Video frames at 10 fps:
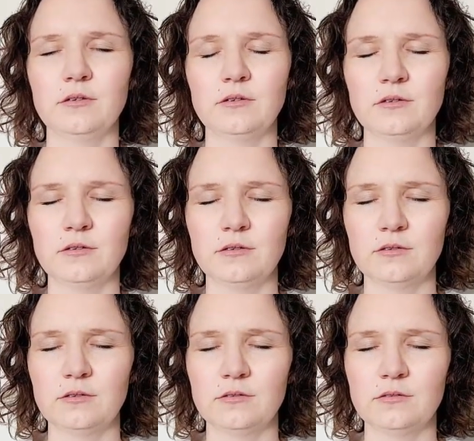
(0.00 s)

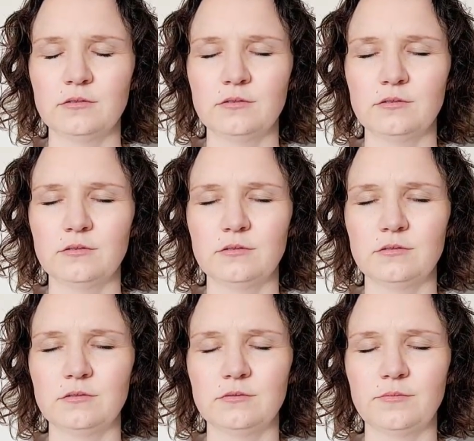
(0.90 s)
Nothing is said.